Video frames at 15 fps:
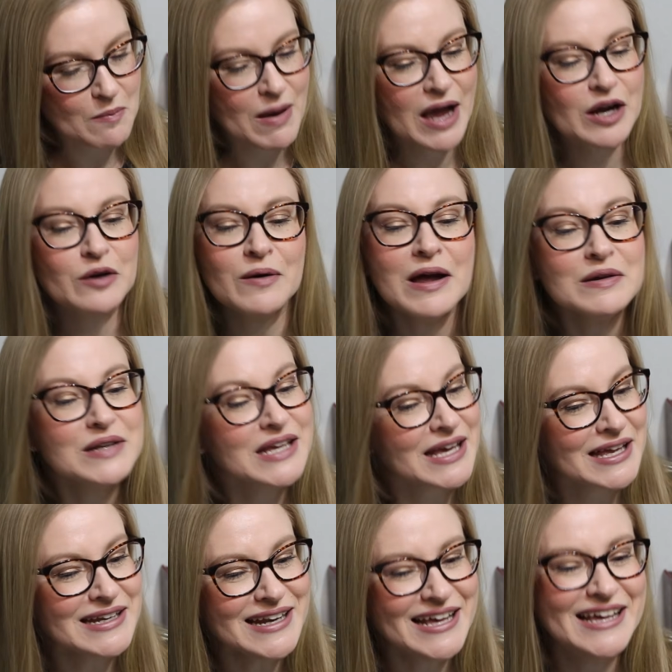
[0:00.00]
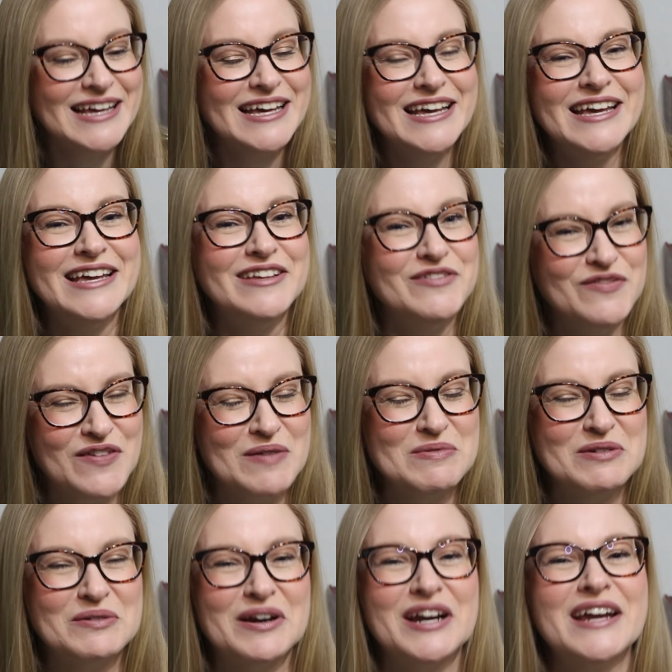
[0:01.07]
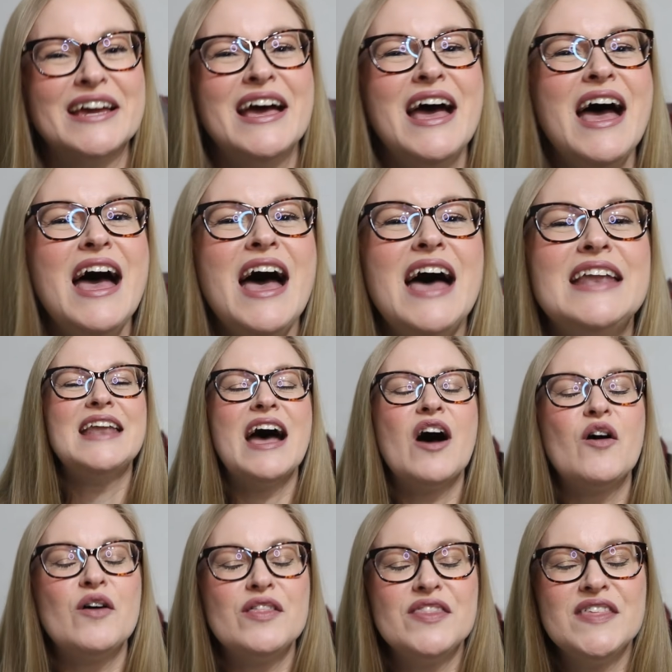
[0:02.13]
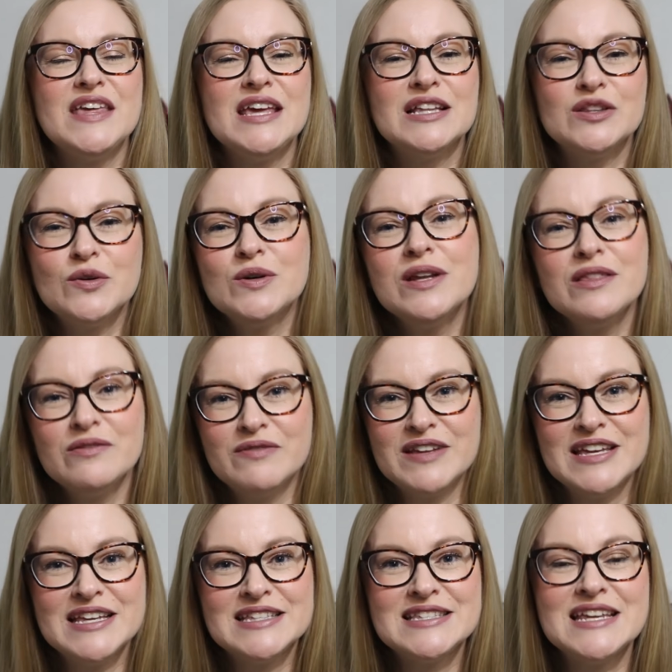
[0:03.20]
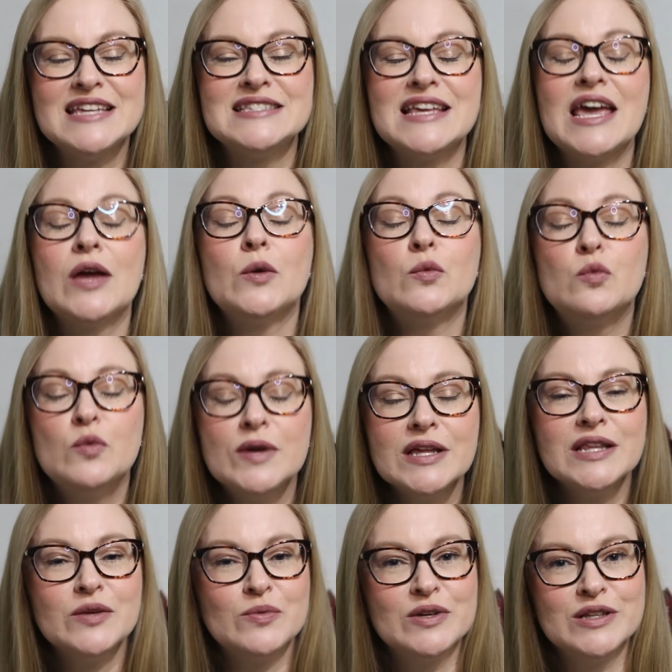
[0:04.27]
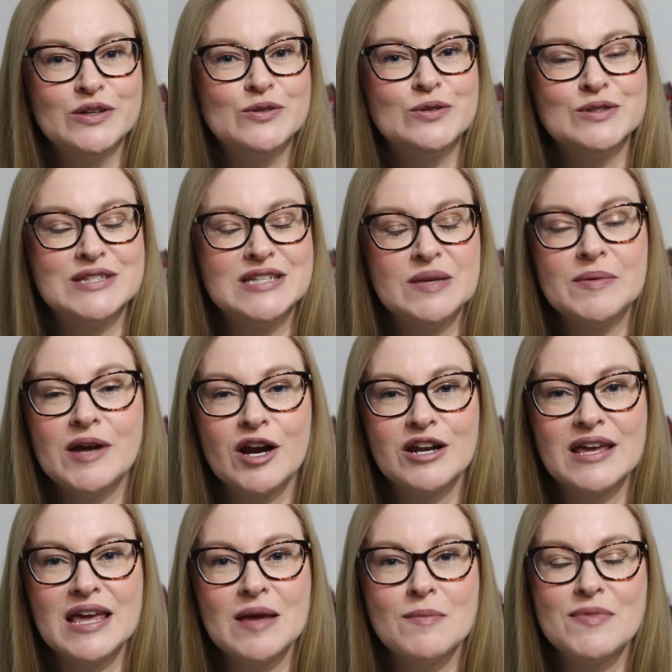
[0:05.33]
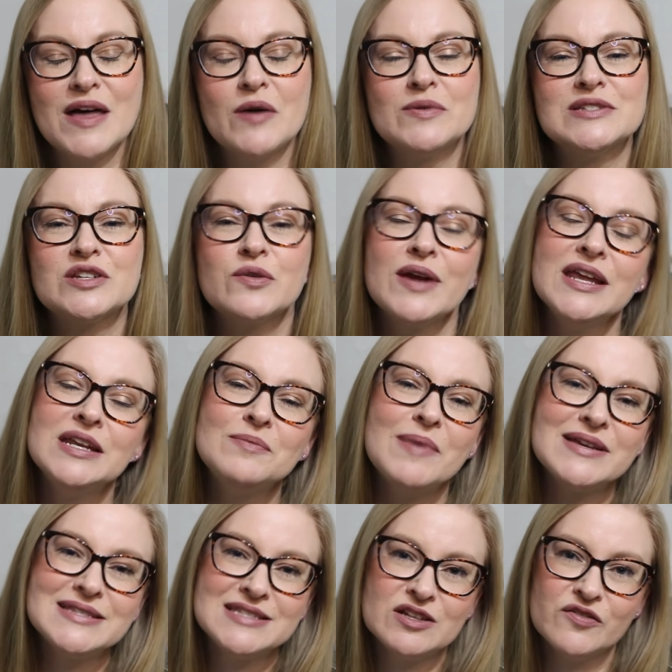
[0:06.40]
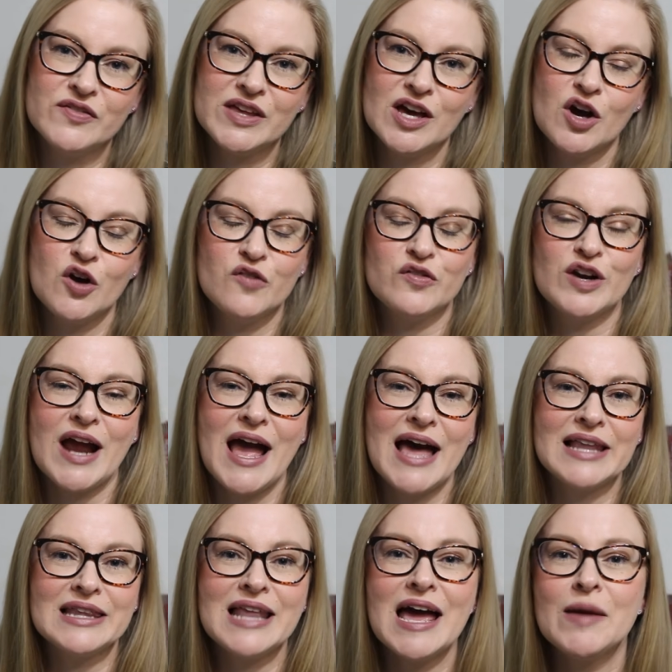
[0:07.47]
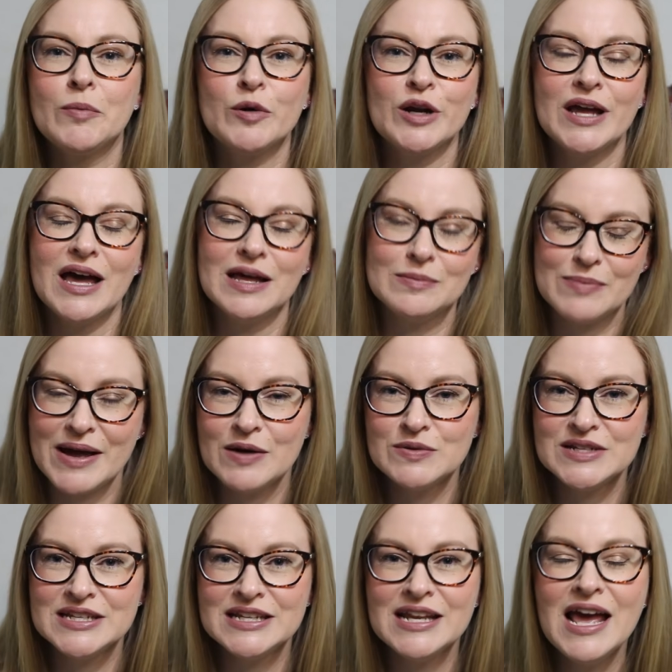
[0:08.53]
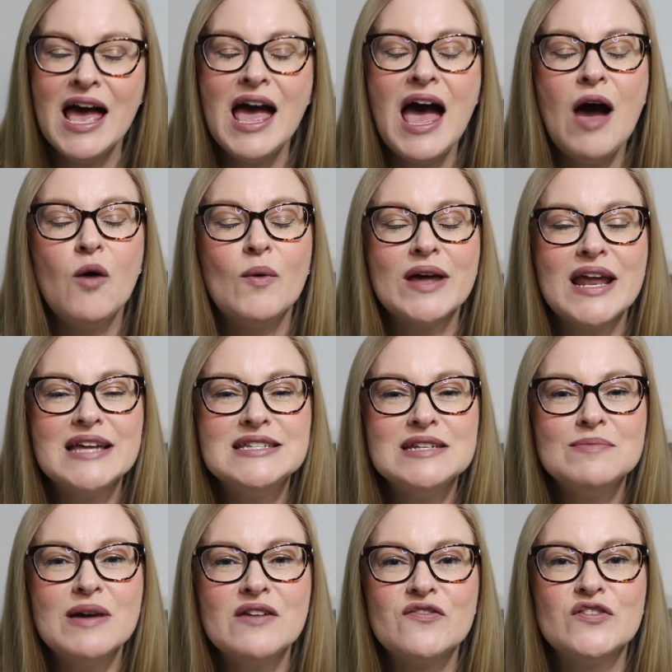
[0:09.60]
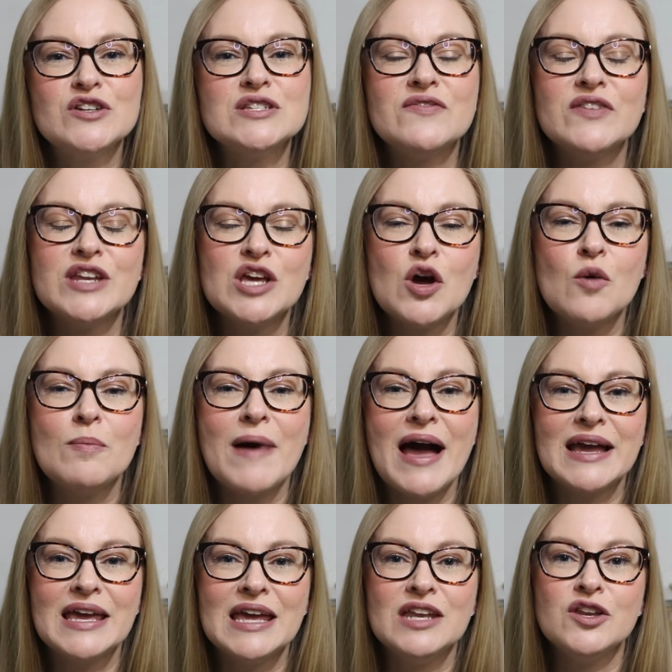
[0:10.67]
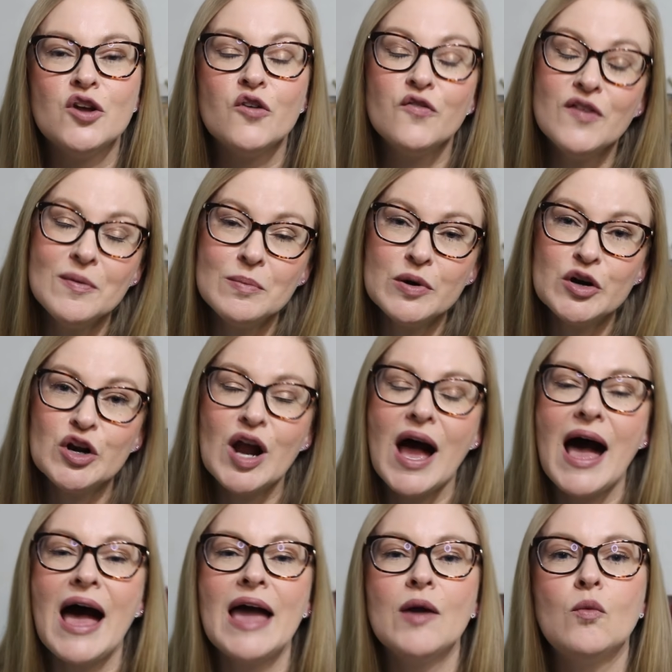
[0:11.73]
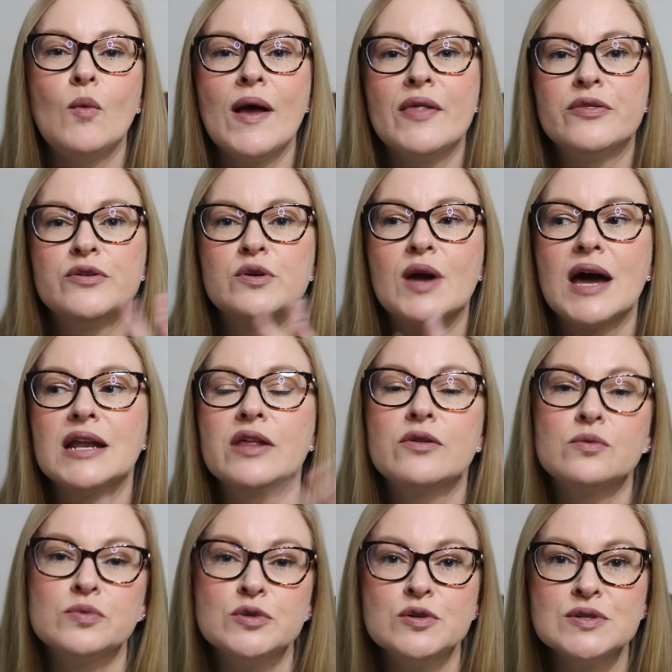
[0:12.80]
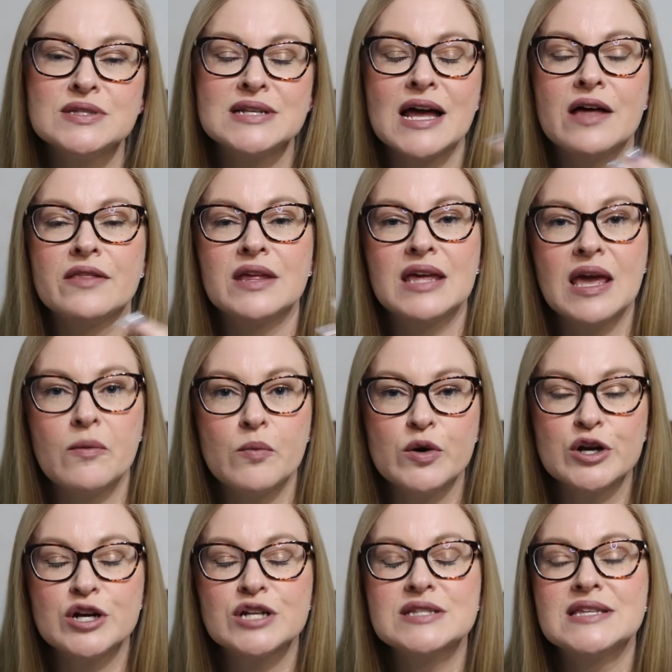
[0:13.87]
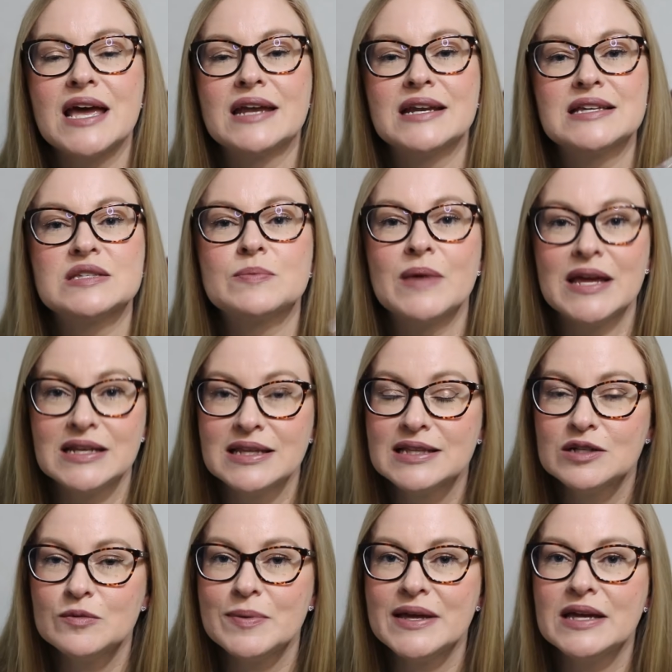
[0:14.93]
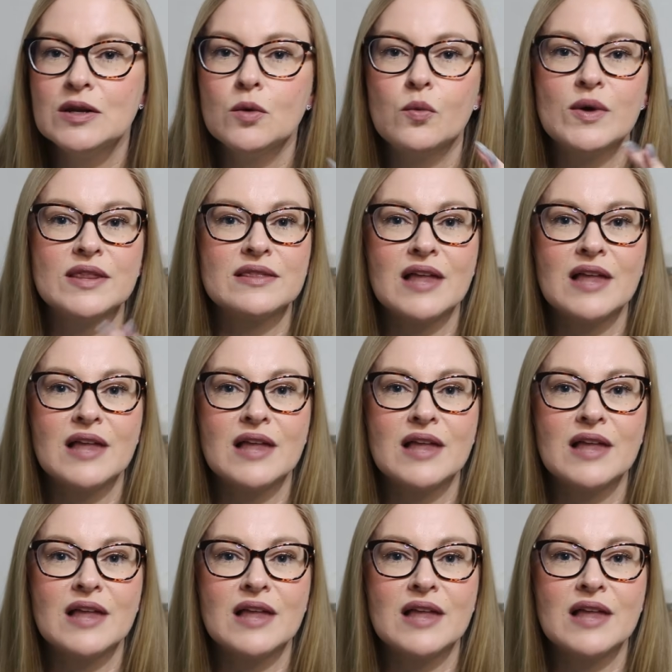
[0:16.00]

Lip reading: back around again in February. Now, the Lord of the Reeds is a really cool TBR game that was created by Sylvia over at Library Unbounded. When I did my first video back in November, I went through kind of the rules and how the game works and explained a little bit with